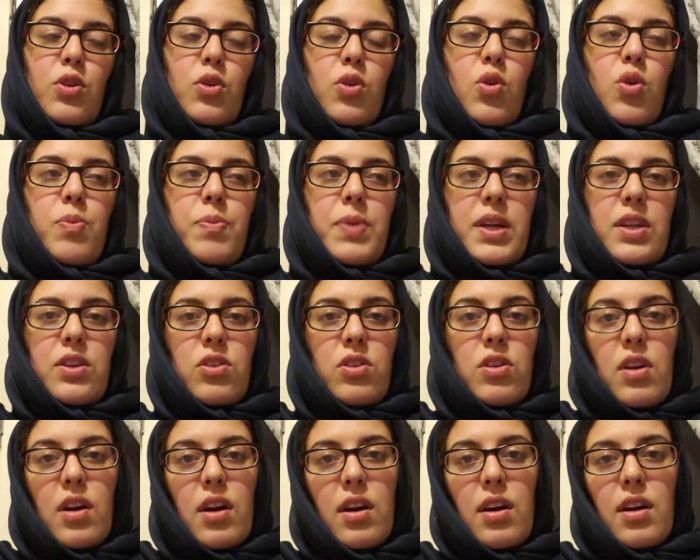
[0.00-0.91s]
you open
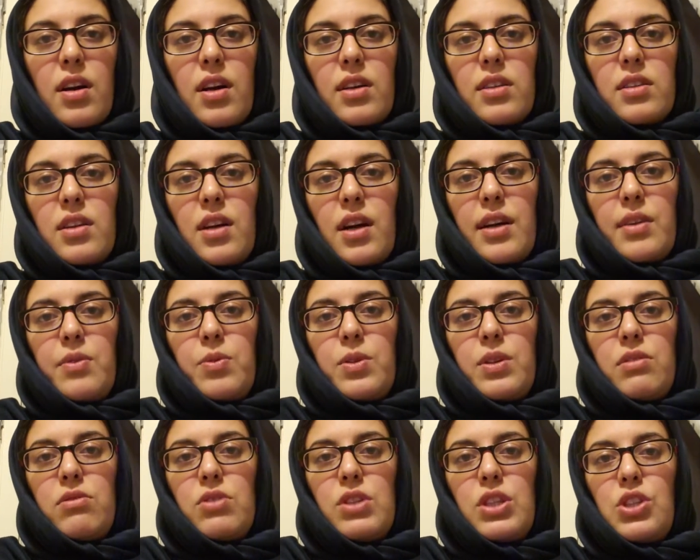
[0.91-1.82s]
your heart, God
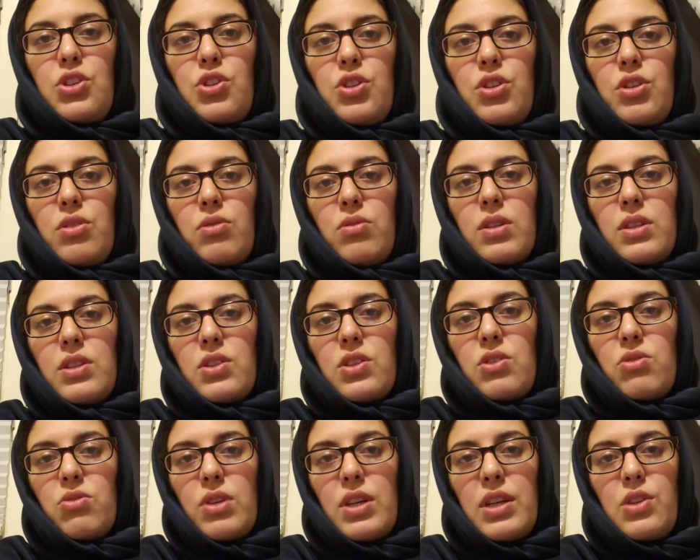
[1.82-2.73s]
will reach you in
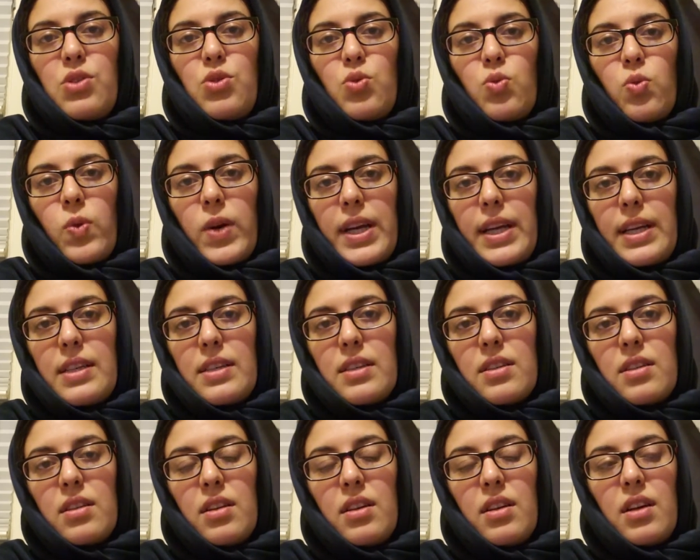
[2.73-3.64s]
strange
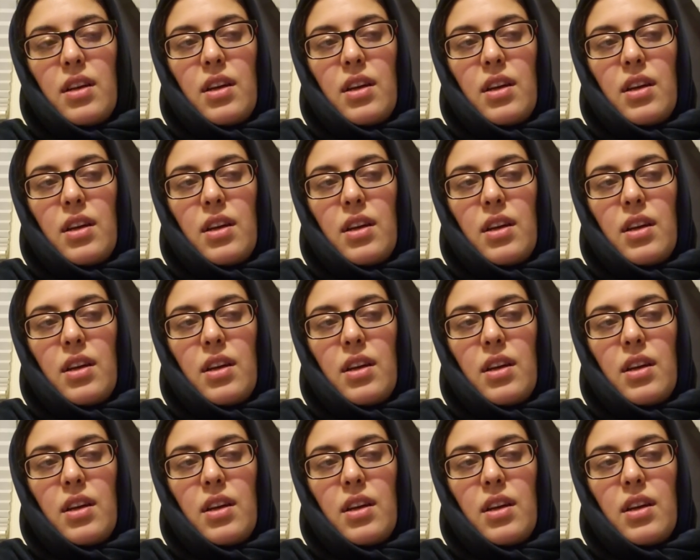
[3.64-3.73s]
ways.